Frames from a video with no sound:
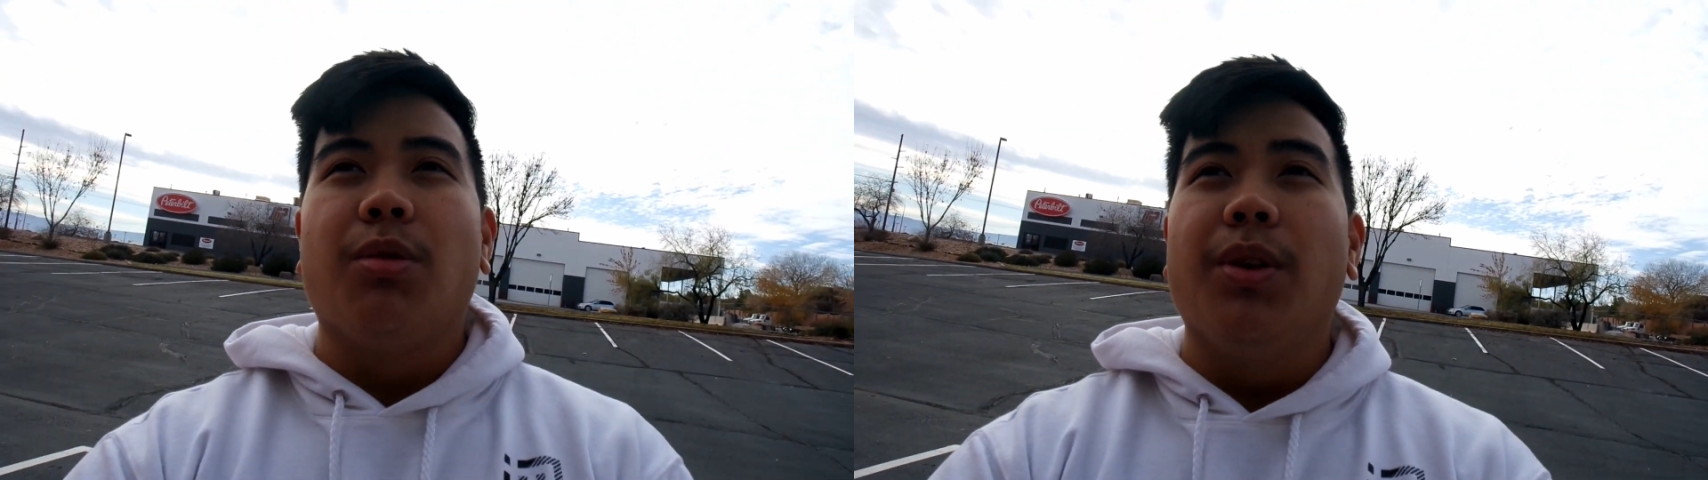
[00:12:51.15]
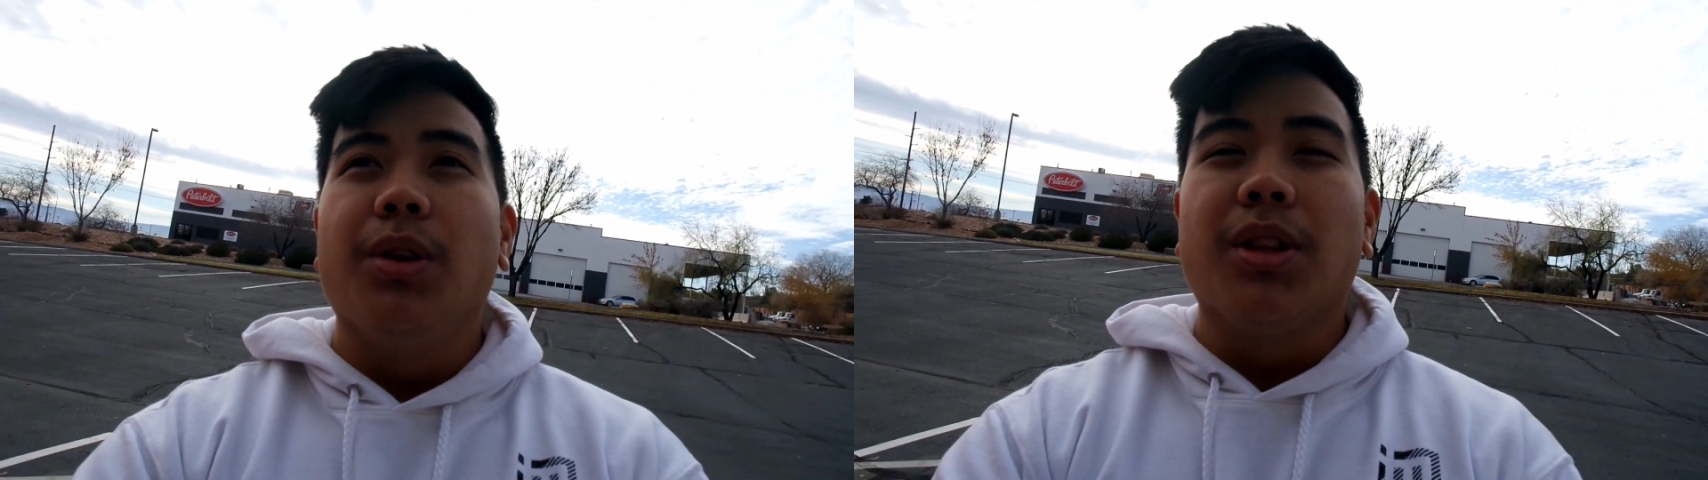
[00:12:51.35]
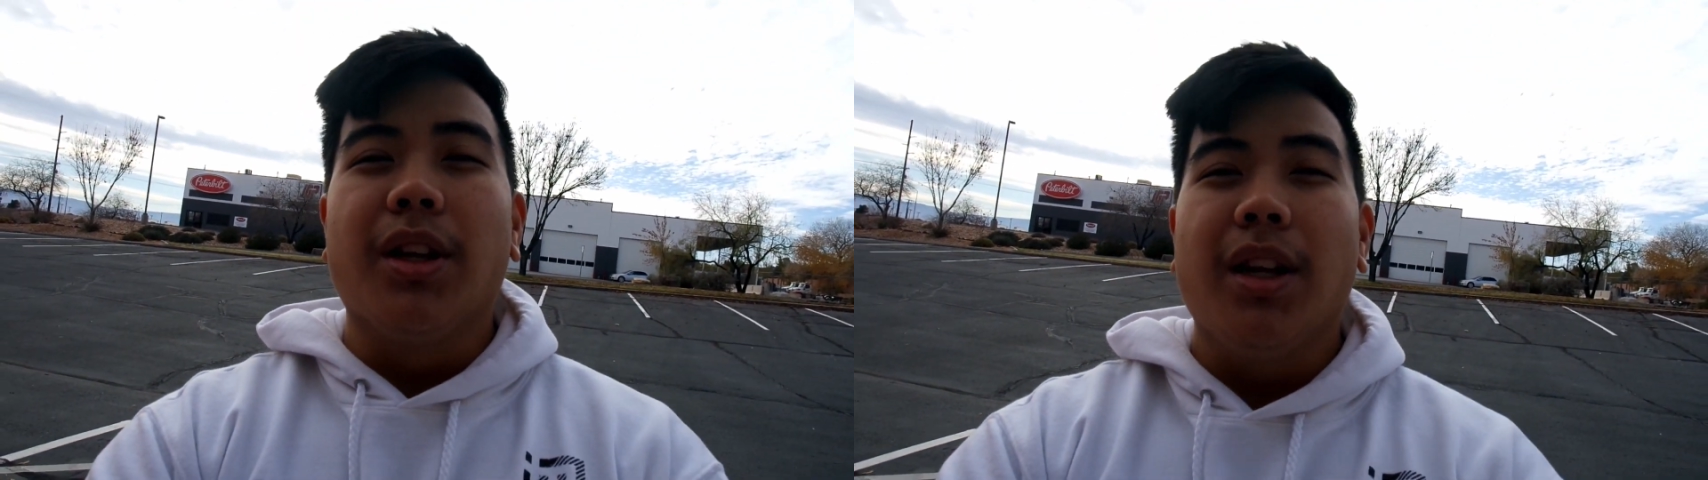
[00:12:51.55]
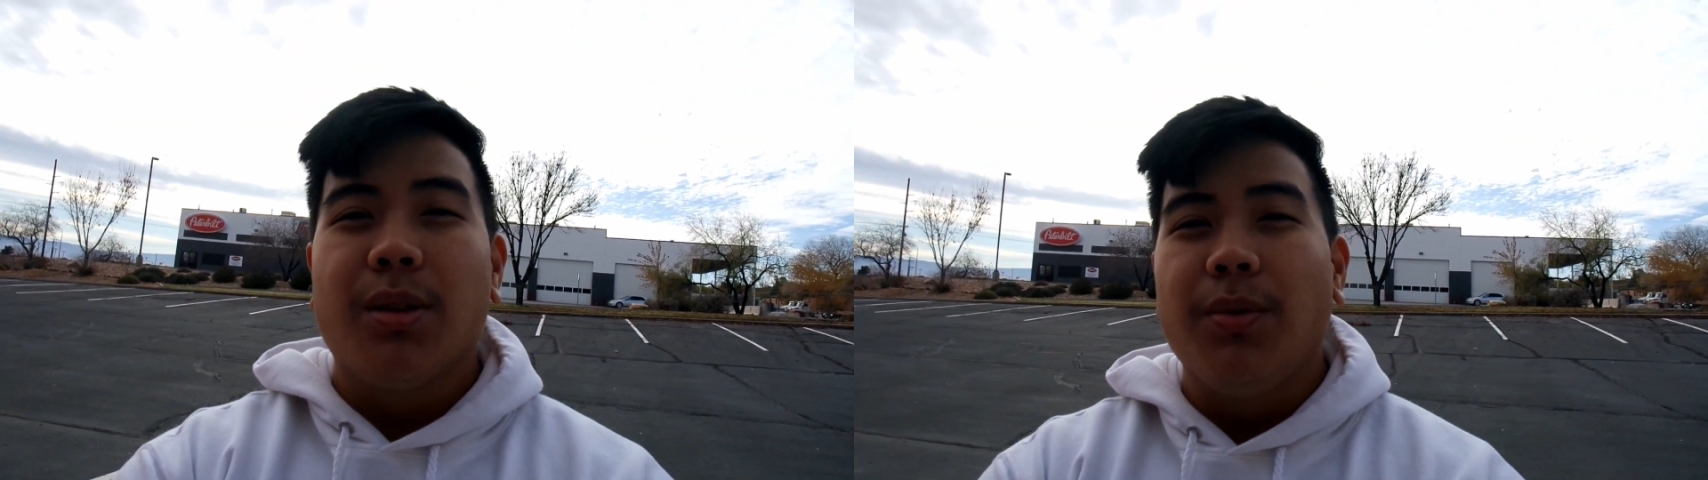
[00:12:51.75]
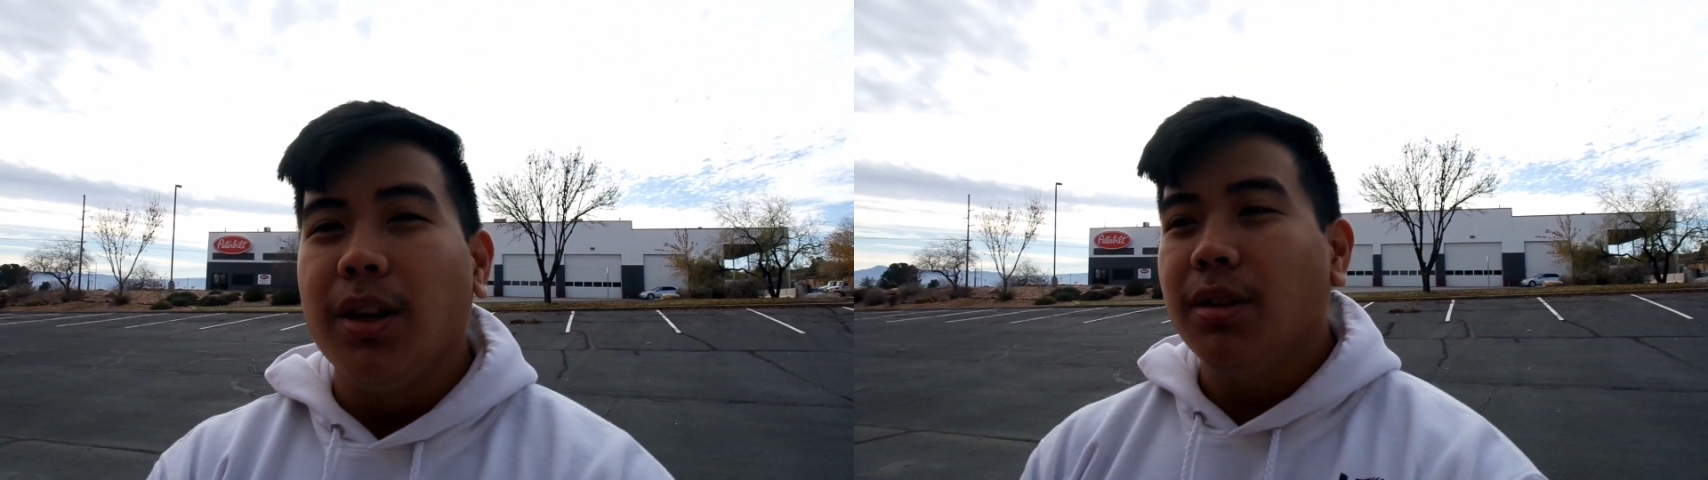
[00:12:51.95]
review on the
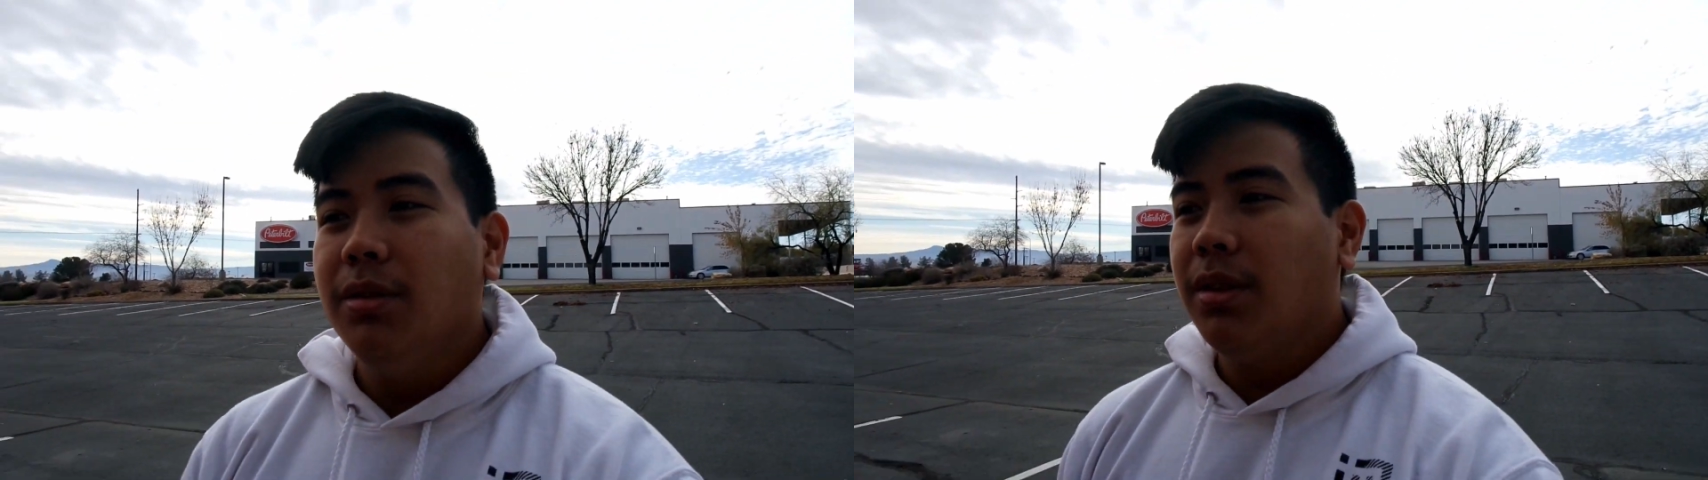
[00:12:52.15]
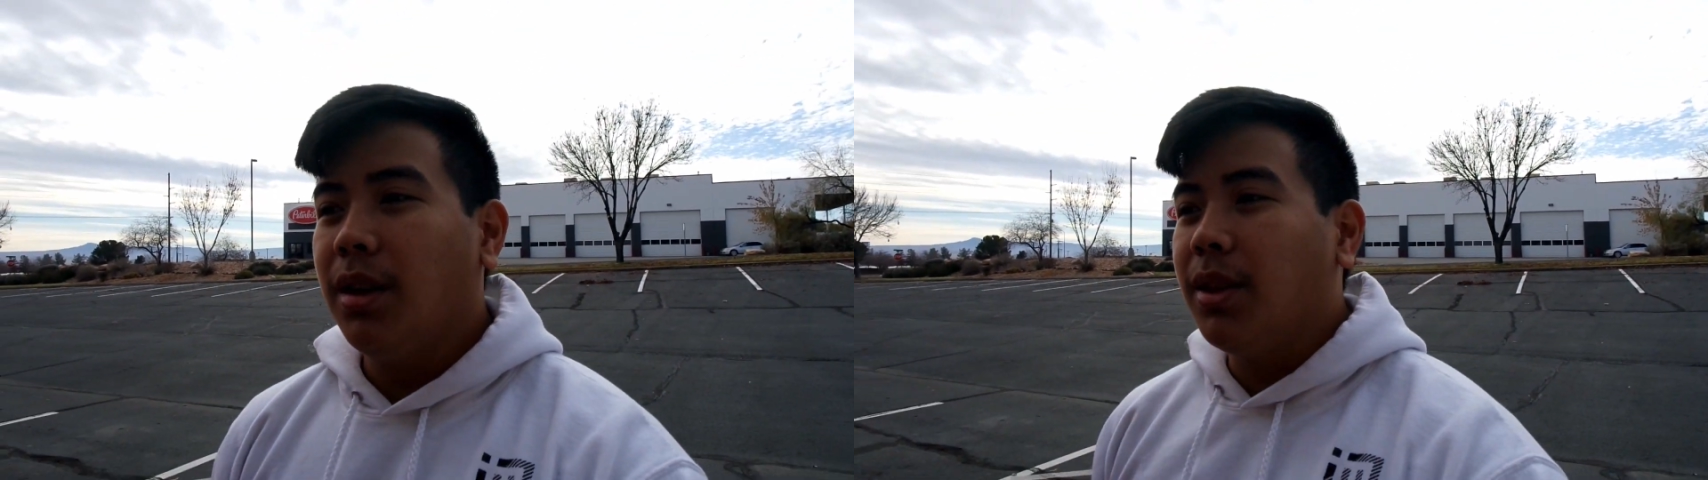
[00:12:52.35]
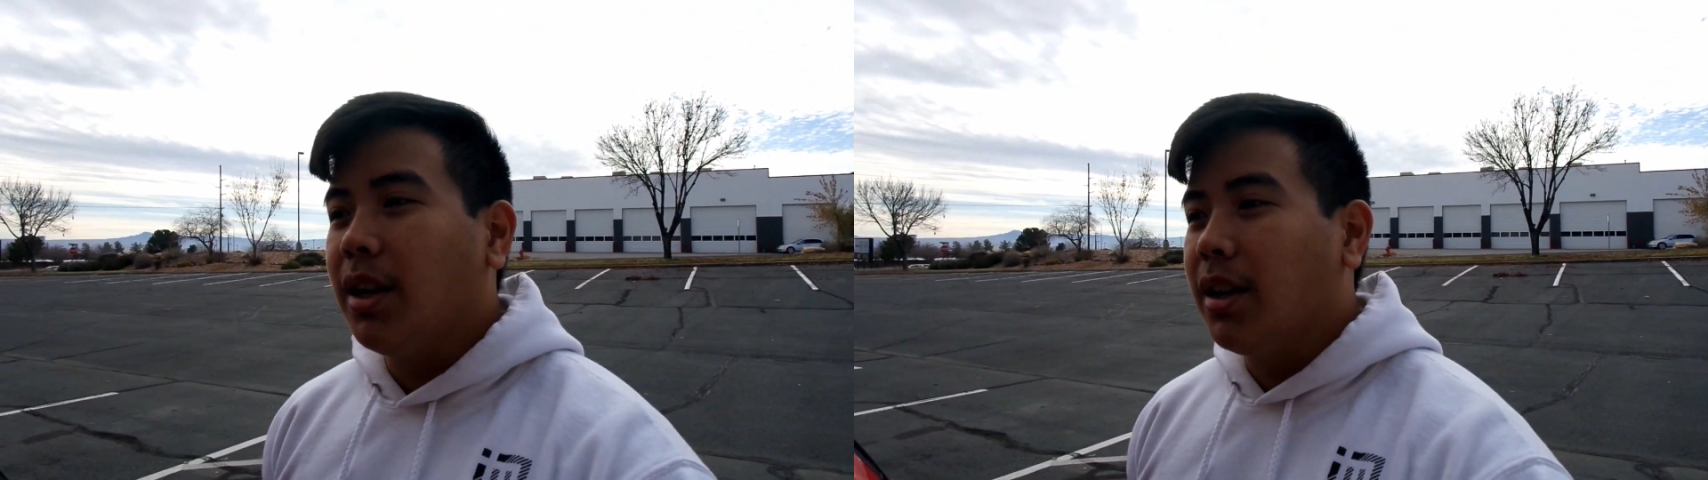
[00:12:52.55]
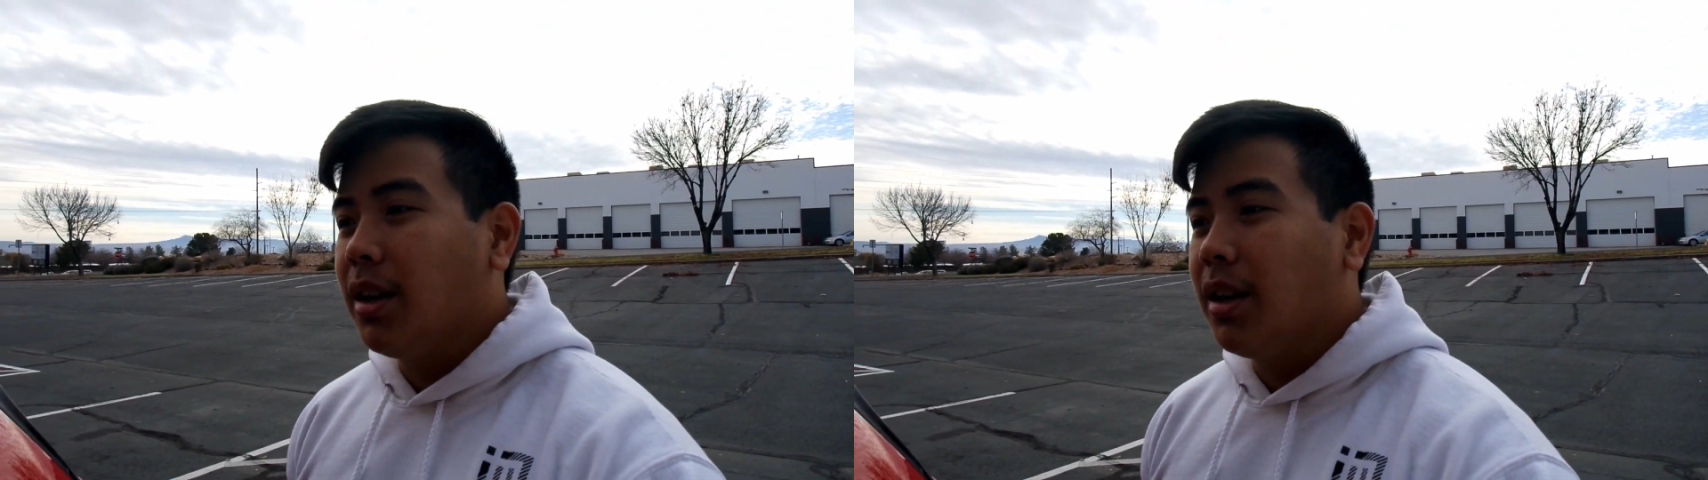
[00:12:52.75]
next video of